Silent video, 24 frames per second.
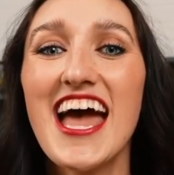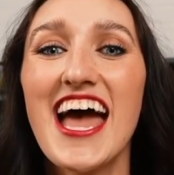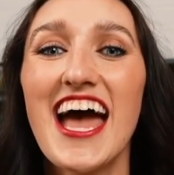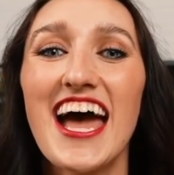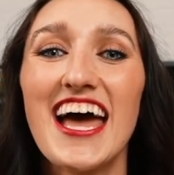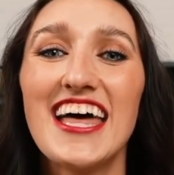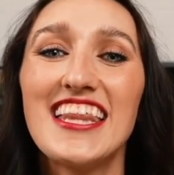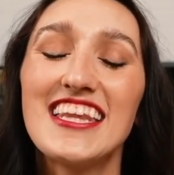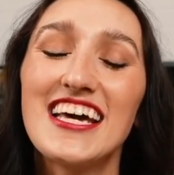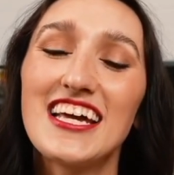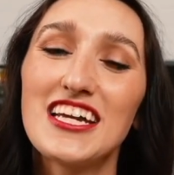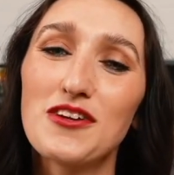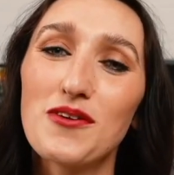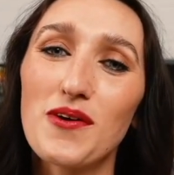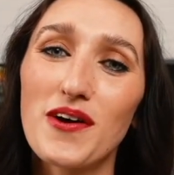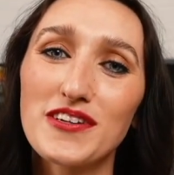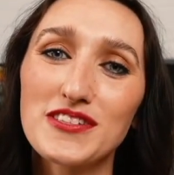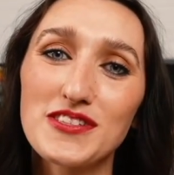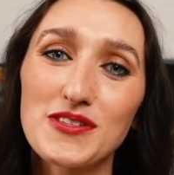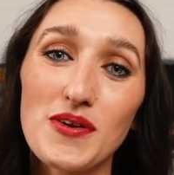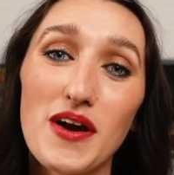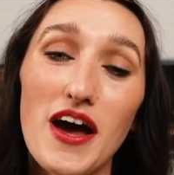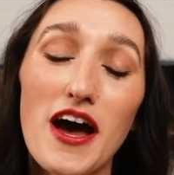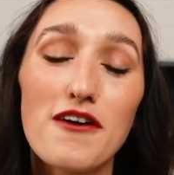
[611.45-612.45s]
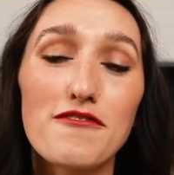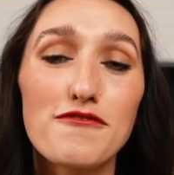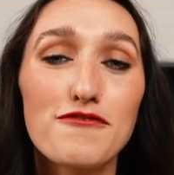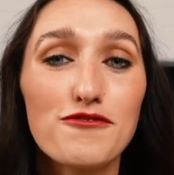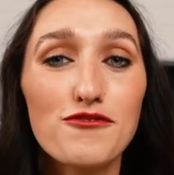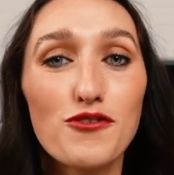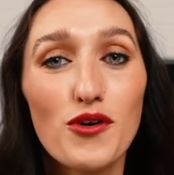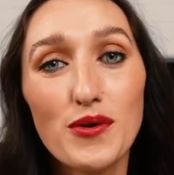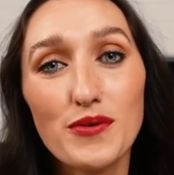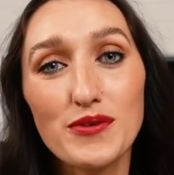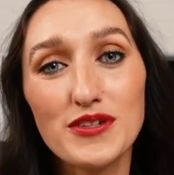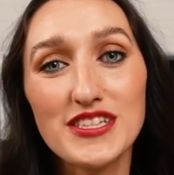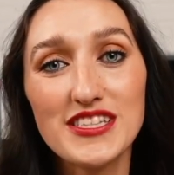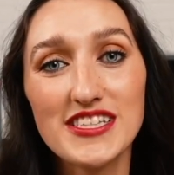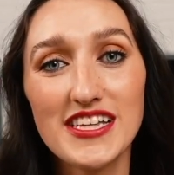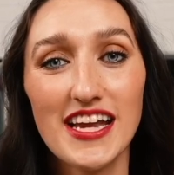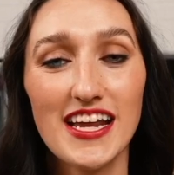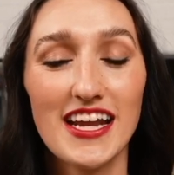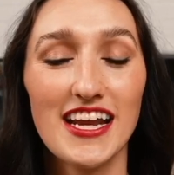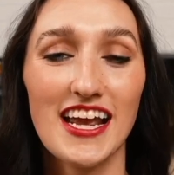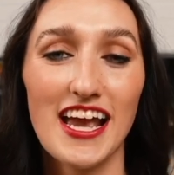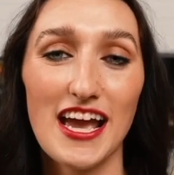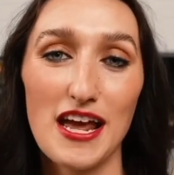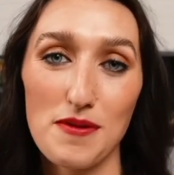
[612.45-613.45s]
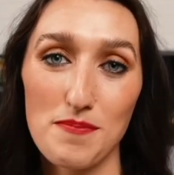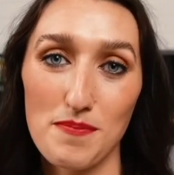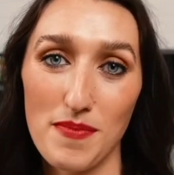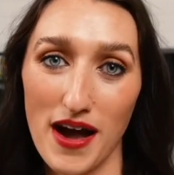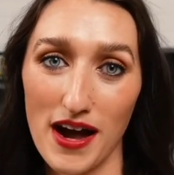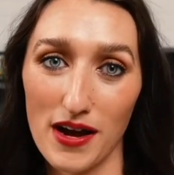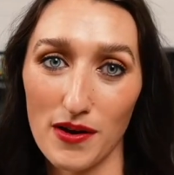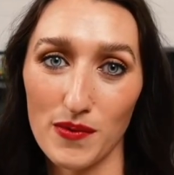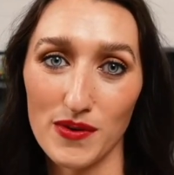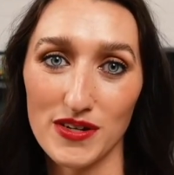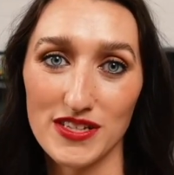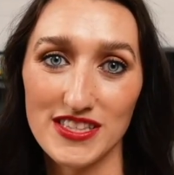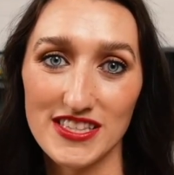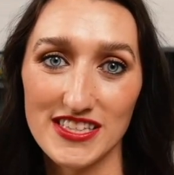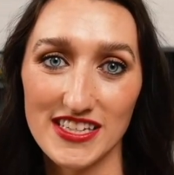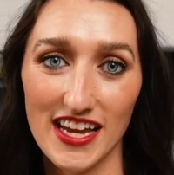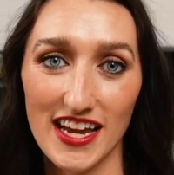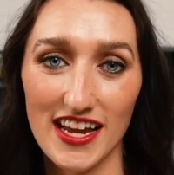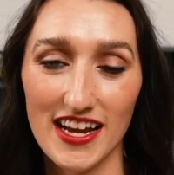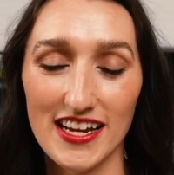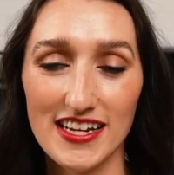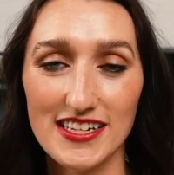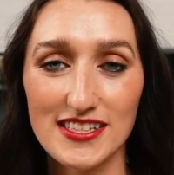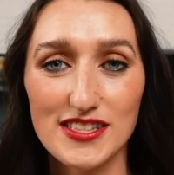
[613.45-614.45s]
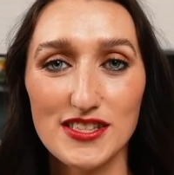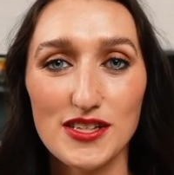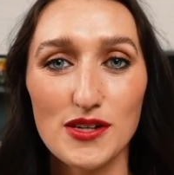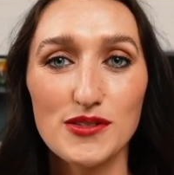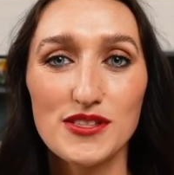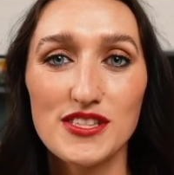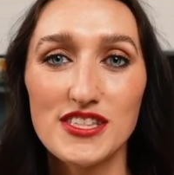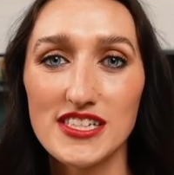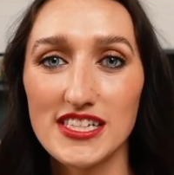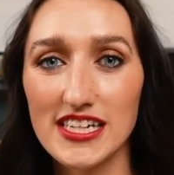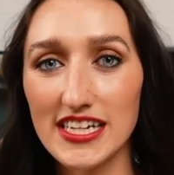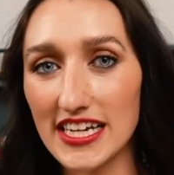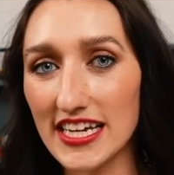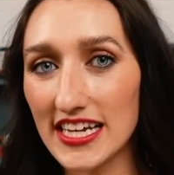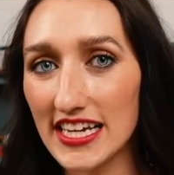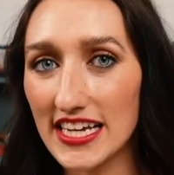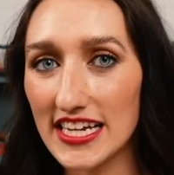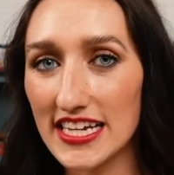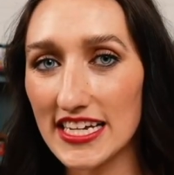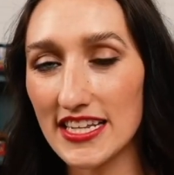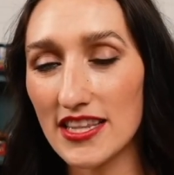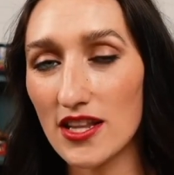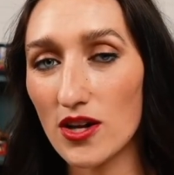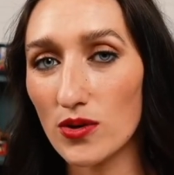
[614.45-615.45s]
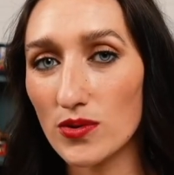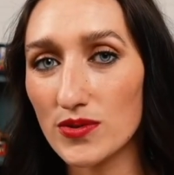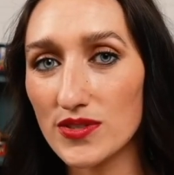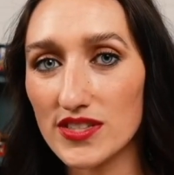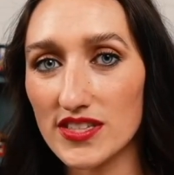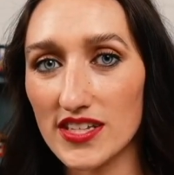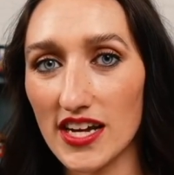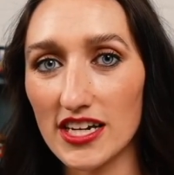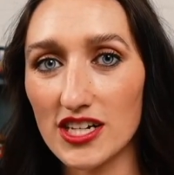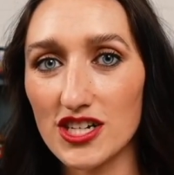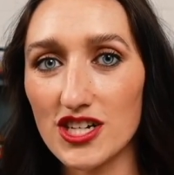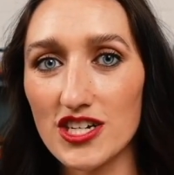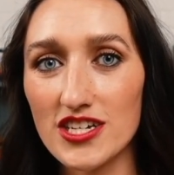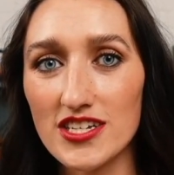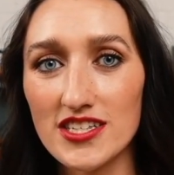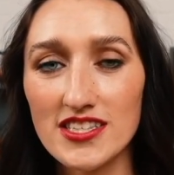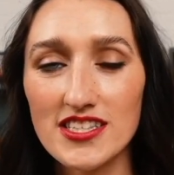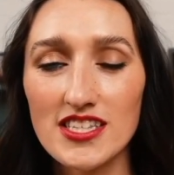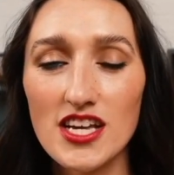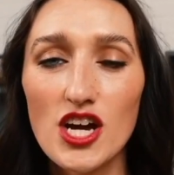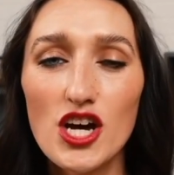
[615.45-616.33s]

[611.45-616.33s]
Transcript: And then you also have forward skating and backward skating. So sticking in those sections,